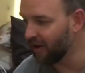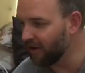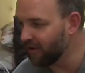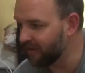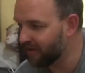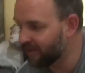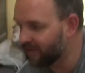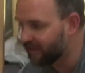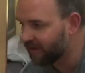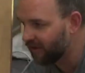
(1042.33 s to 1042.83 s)

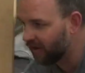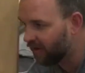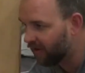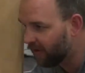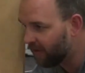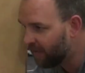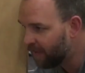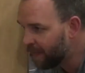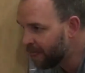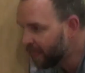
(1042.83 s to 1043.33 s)
host.
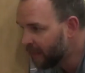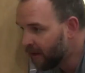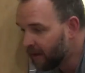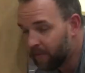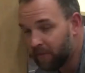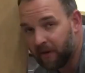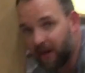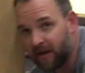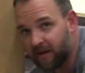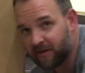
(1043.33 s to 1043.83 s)
So
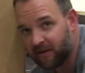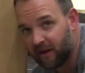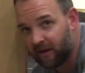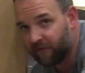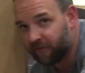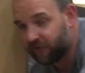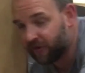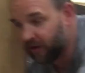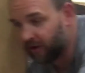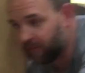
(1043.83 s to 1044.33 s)
Benny's
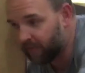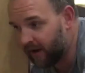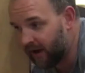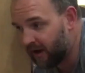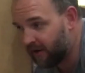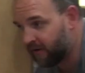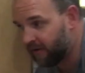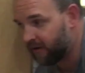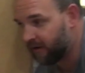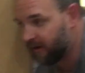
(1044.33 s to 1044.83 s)
on film
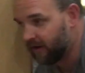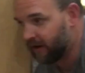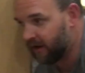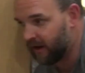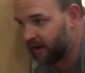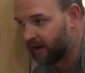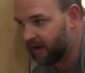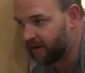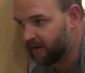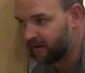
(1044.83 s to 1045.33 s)
now,
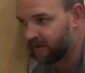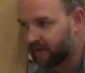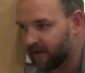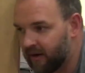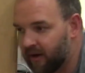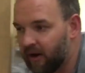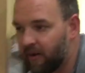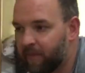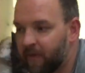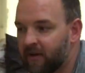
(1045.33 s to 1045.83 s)
and he's
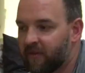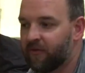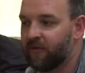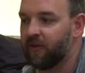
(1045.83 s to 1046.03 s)
gonna help us